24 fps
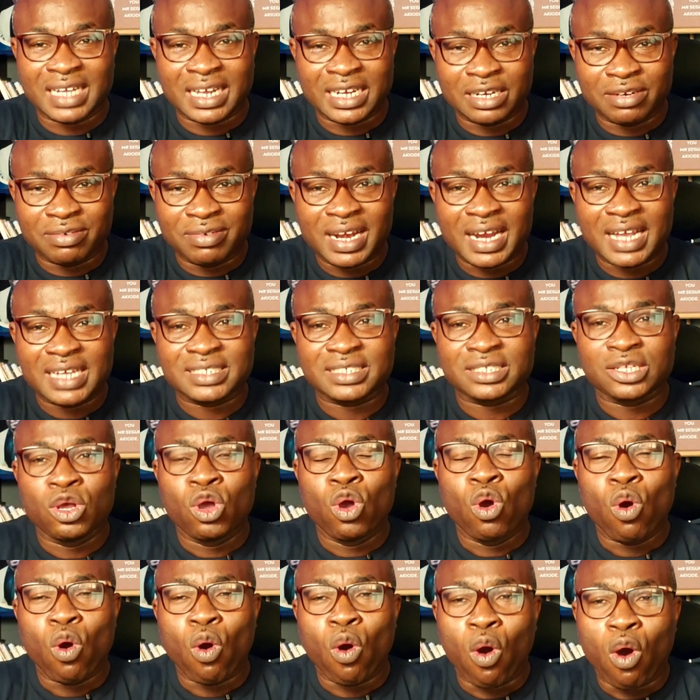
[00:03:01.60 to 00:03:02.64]
and the rest,
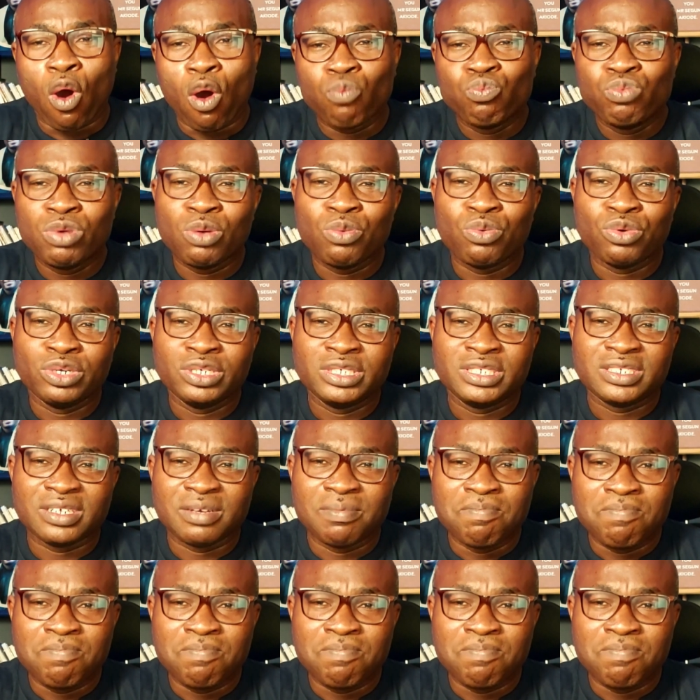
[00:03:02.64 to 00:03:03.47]
or we would